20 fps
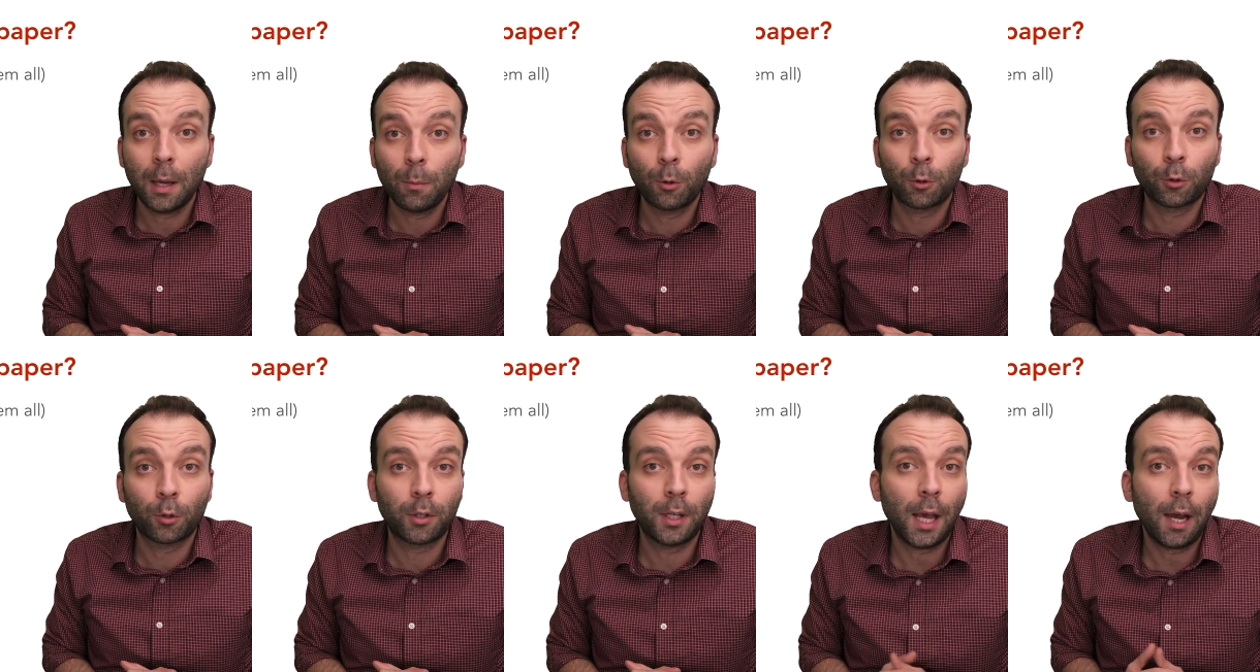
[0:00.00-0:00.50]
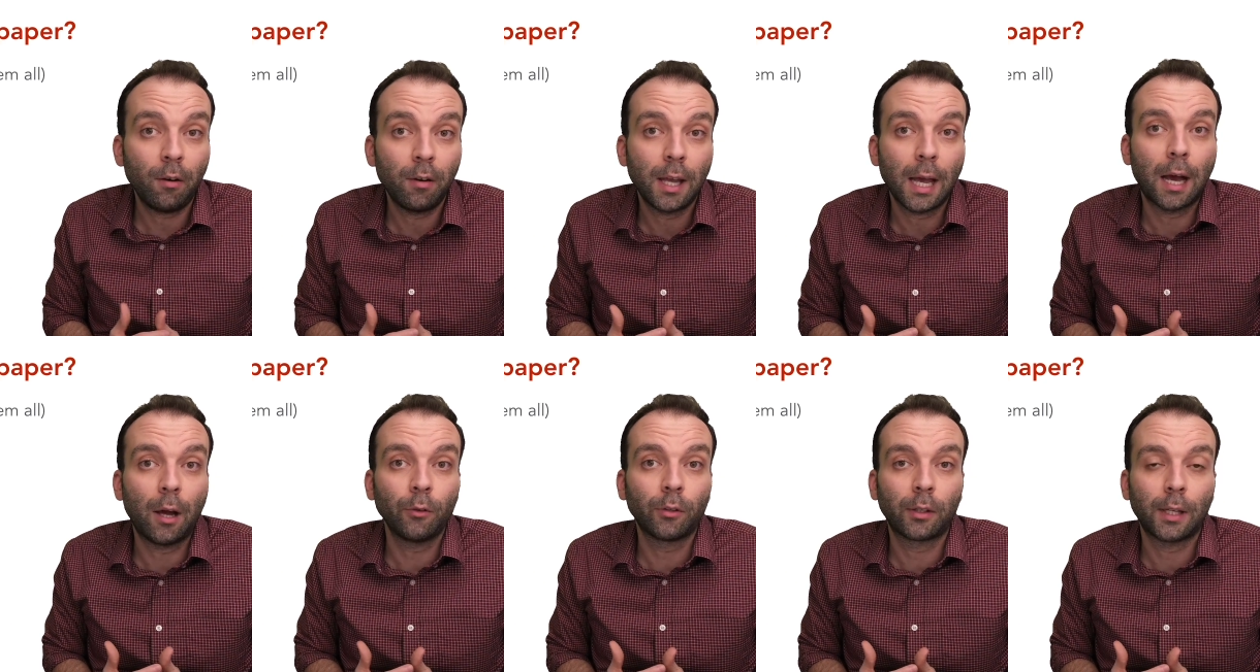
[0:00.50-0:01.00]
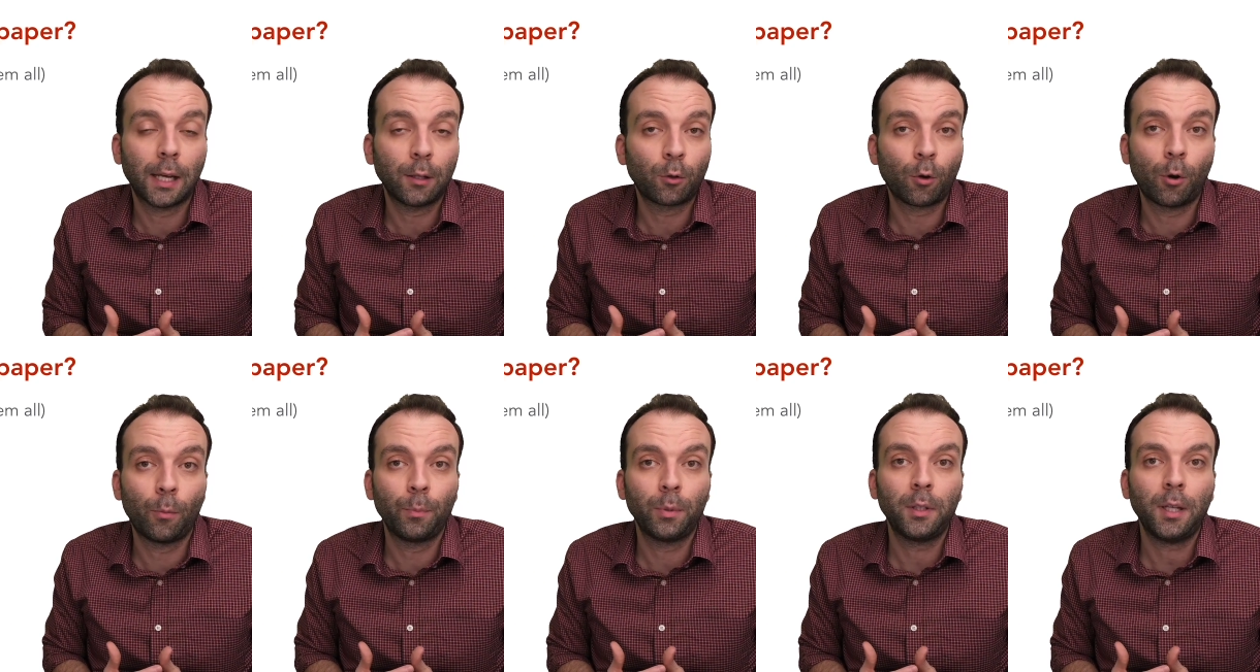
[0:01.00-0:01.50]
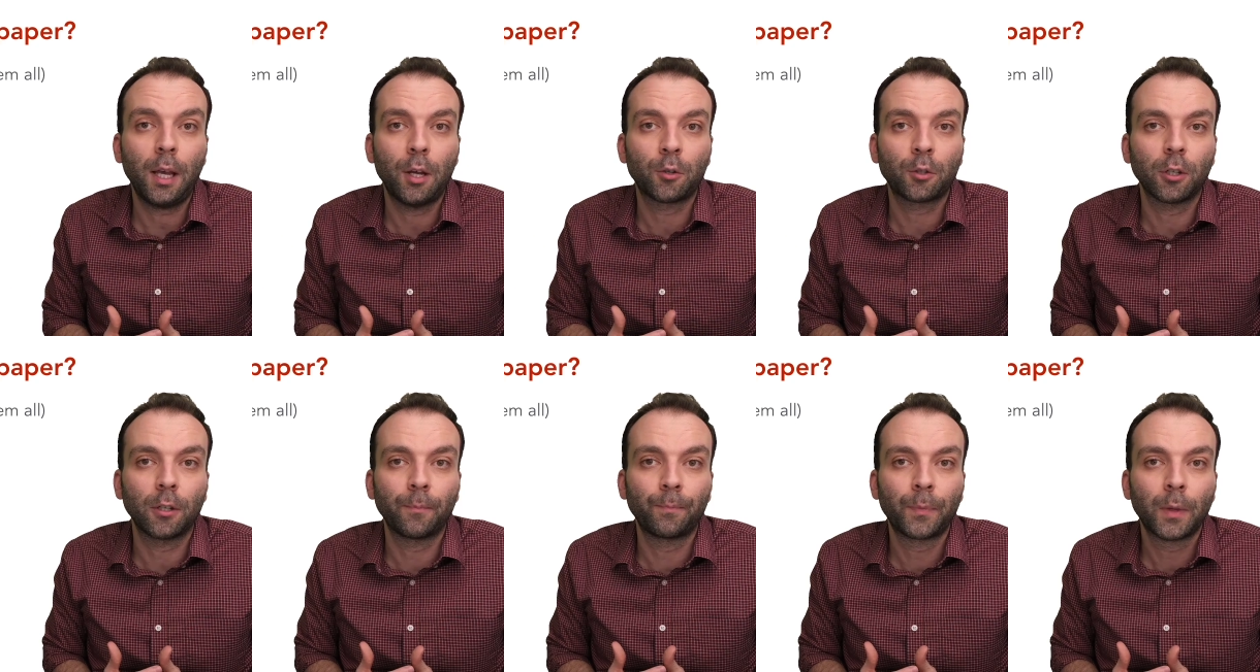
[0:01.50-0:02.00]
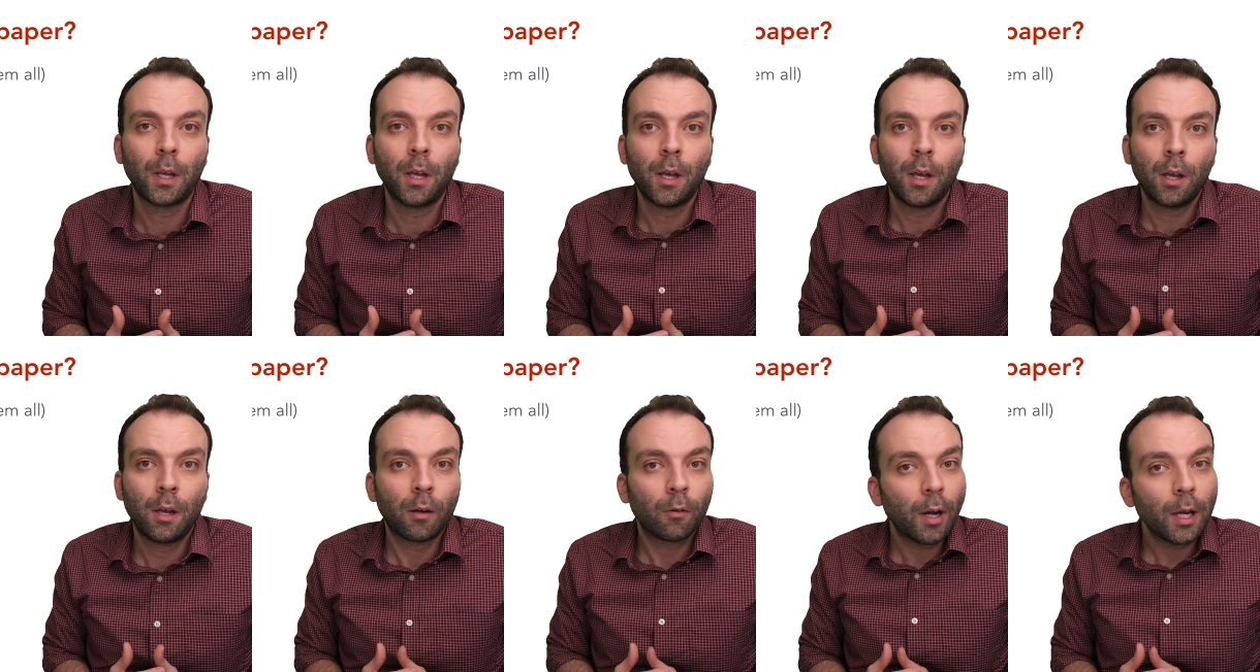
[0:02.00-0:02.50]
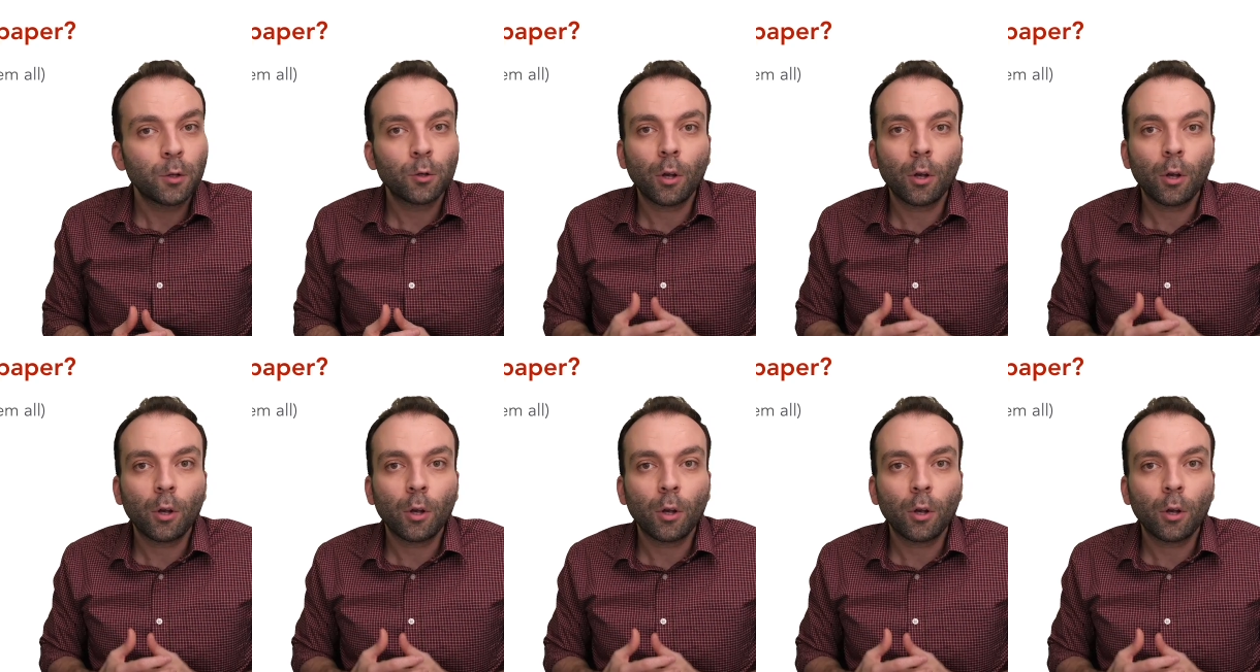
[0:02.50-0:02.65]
able to carry out that computation, right?